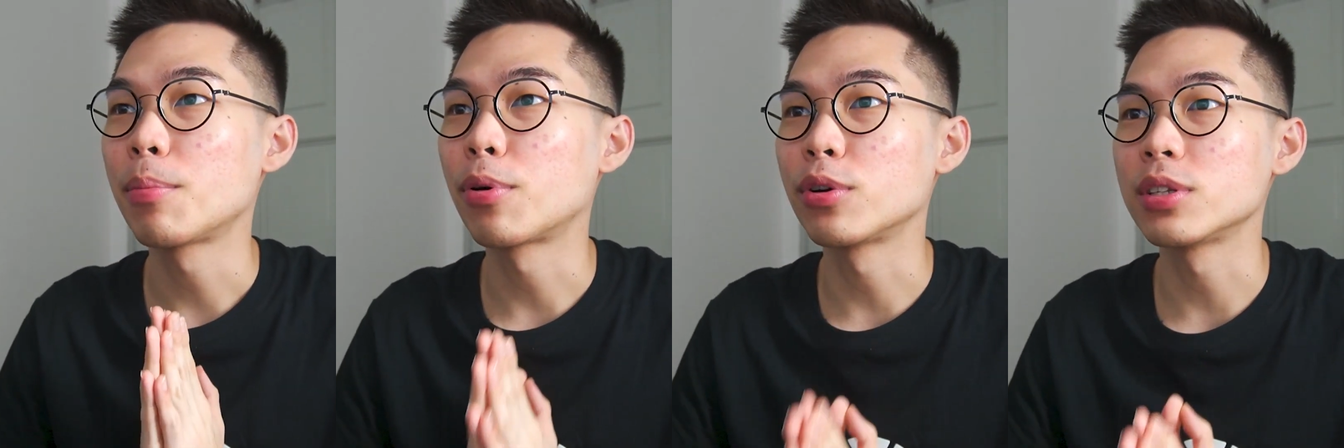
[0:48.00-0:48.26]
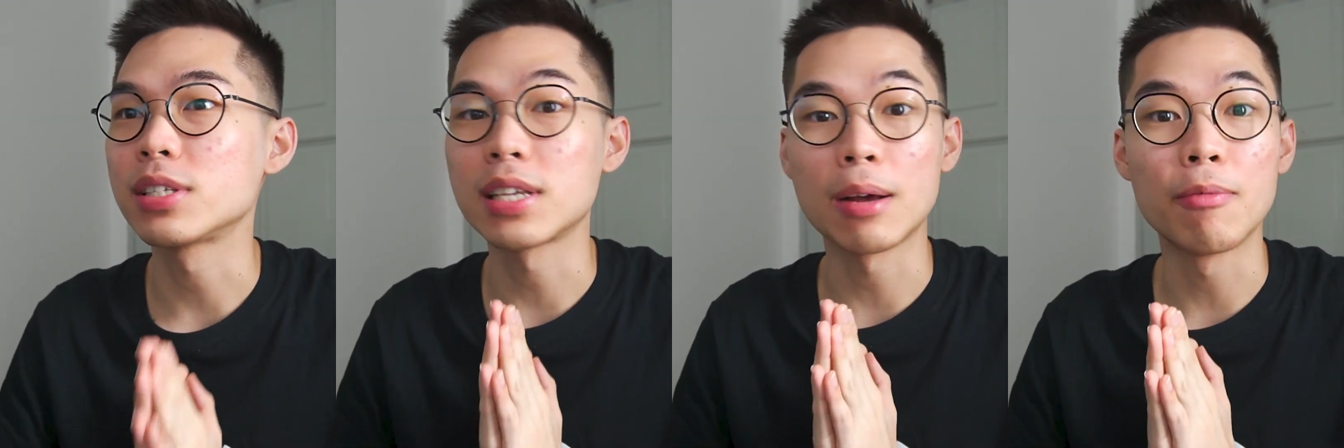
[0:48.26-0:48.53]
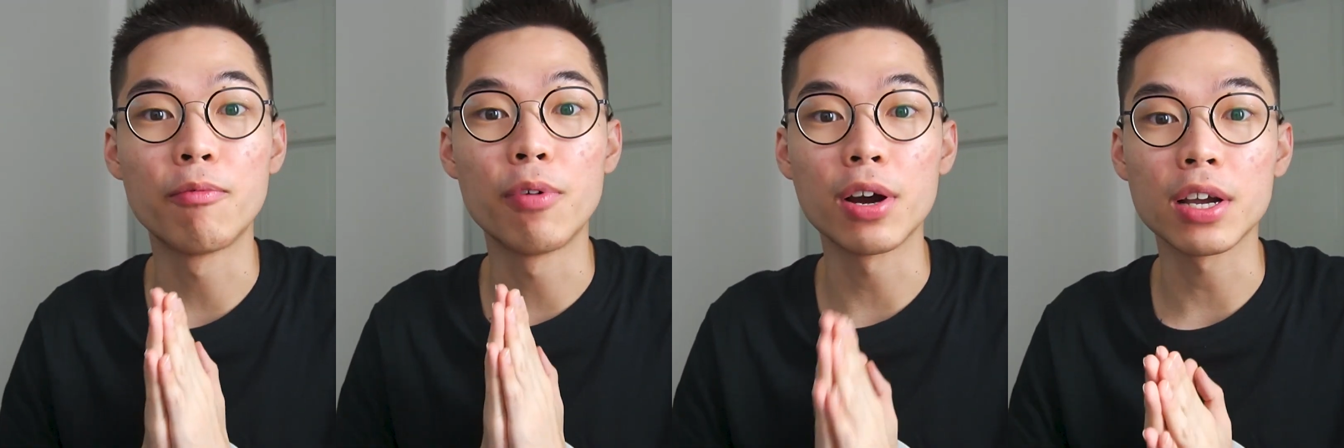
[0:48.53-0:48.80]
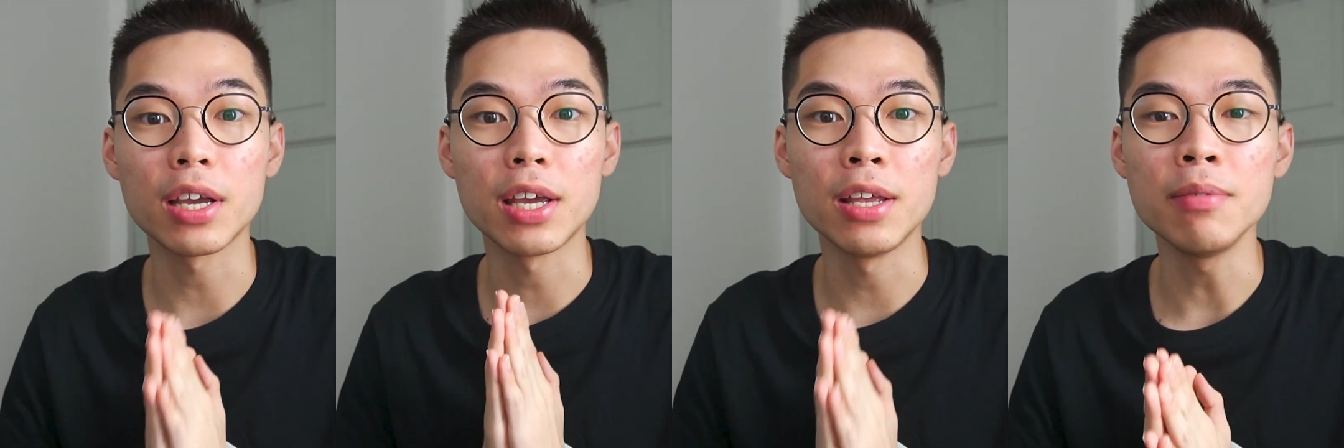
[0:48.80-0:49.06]
put some
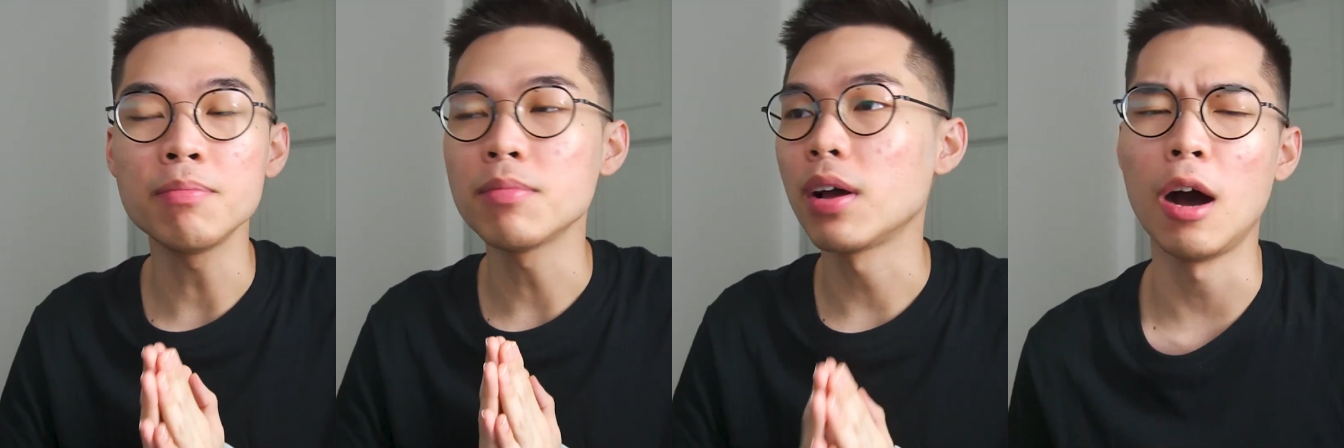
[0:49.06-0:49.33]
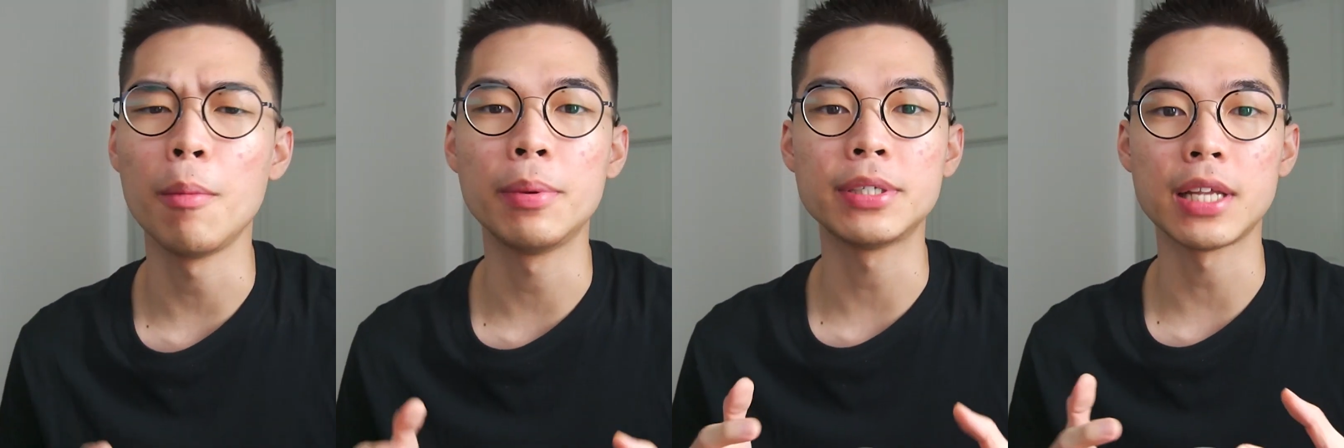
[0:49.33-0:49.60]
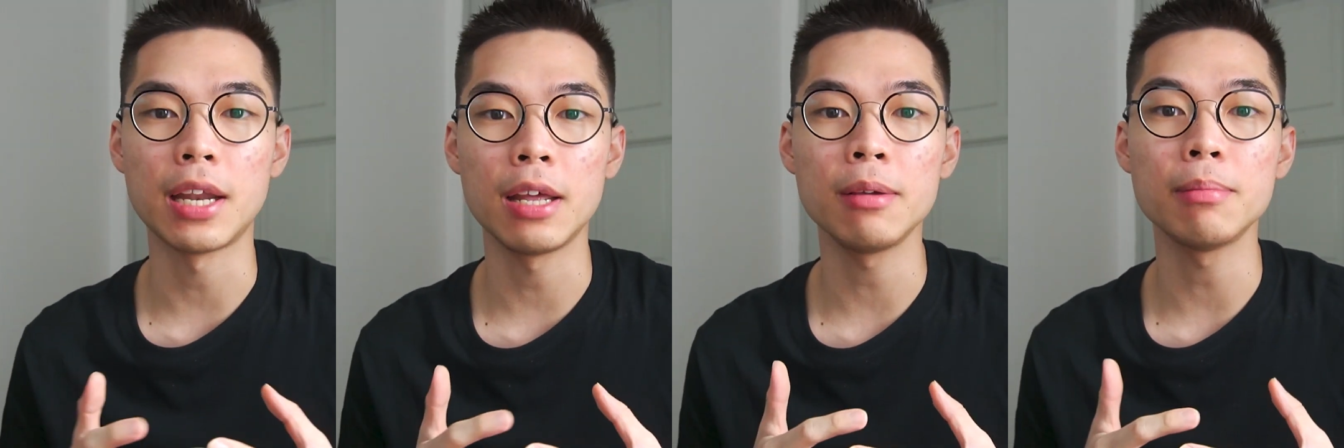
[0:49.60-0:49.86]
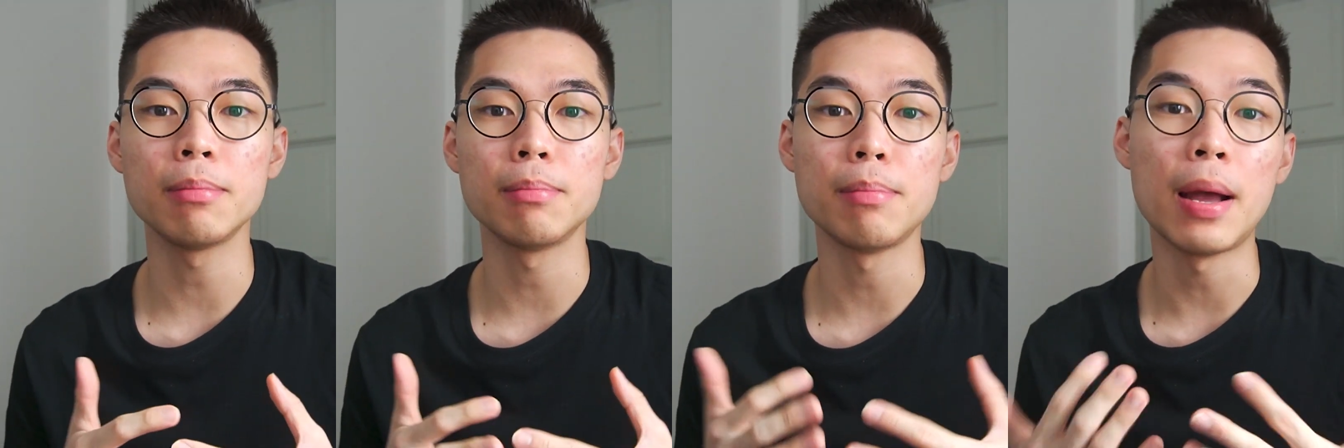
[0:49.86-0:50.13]
work in. I'll be
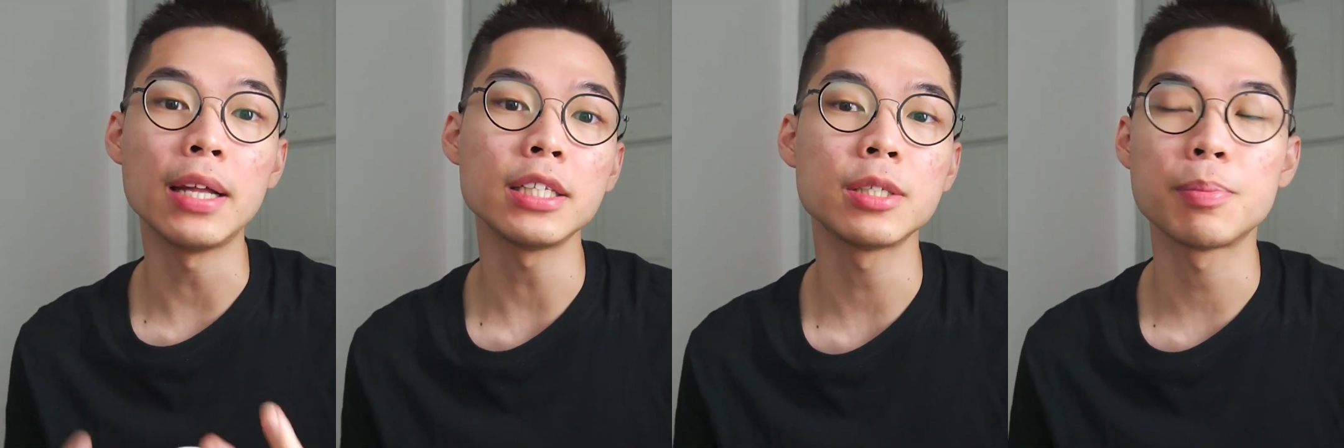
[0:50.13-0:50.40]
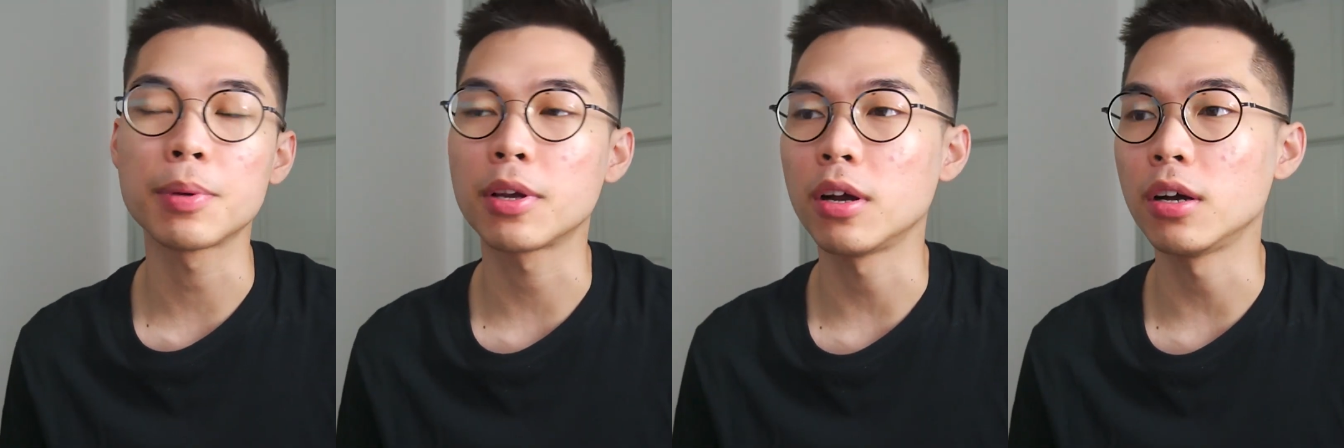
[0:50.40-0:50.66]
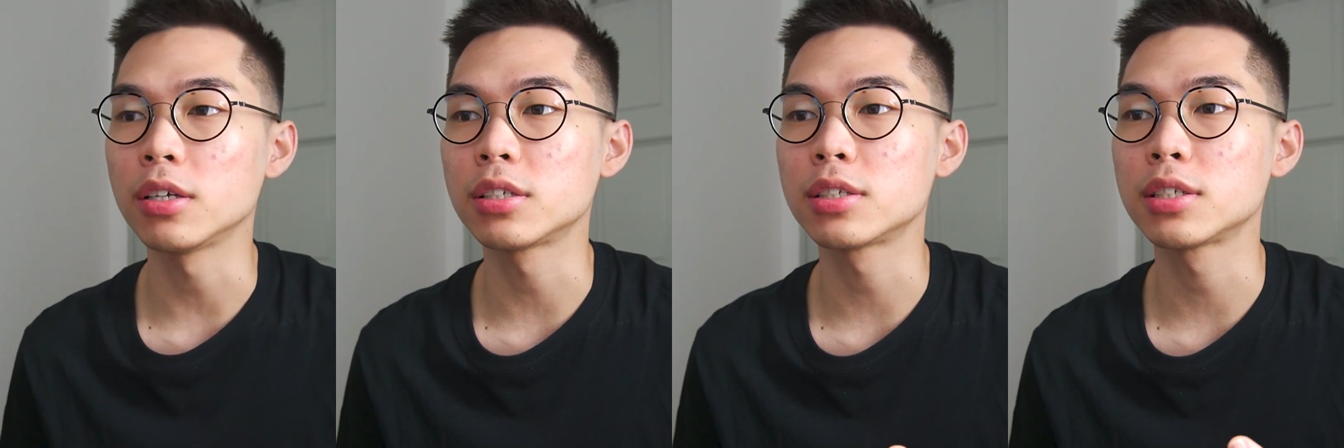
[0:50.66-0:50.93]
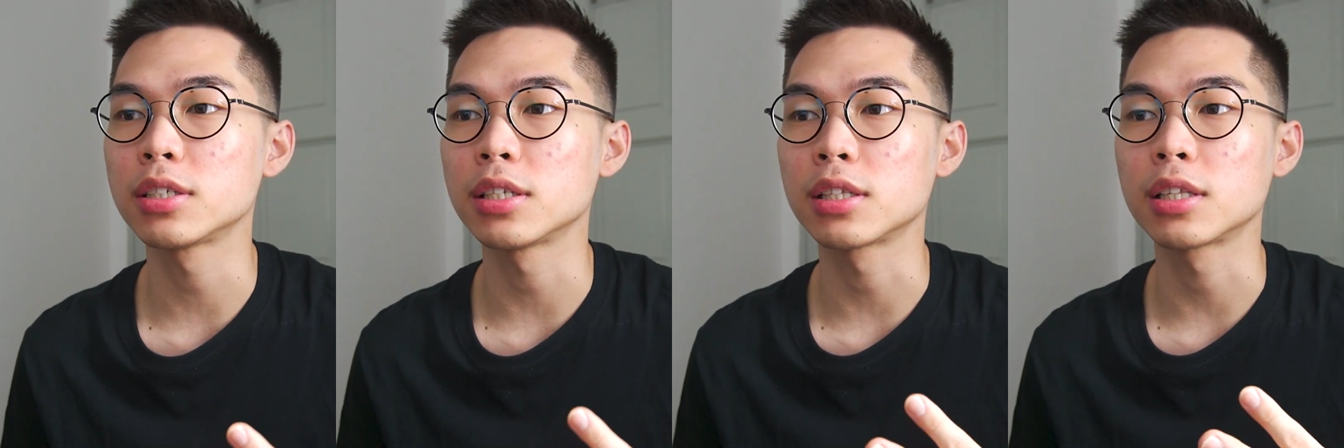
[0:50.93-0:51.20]
studying maths
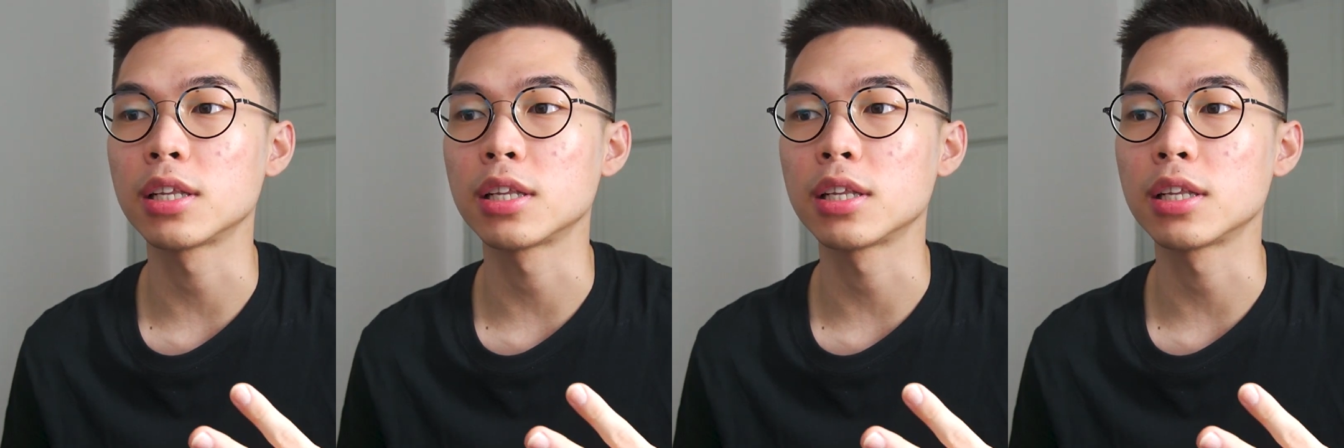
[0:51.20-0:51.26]
because